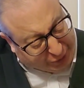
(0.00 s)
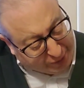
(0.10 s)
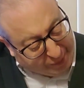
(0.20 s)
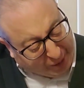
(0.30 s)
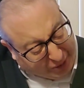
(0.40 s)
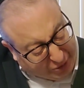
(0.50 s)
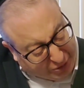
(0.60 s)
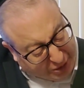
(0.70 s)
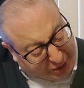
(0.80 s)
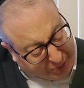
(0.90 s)
to make the
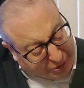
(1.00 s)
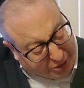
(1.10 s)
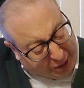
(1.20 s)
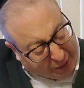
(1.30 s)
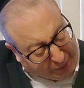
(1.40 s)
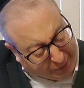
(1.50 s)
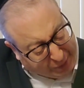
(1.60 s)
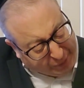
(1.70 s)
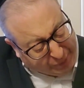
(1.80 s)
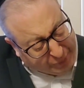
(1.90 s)
same shape,
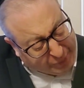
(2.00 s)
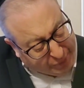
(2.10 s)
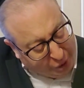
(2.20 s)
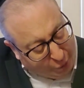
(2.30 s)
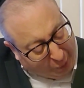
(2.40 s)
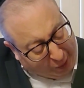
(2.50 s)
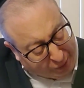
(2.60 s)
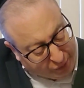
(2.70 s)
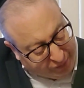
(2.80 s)
but one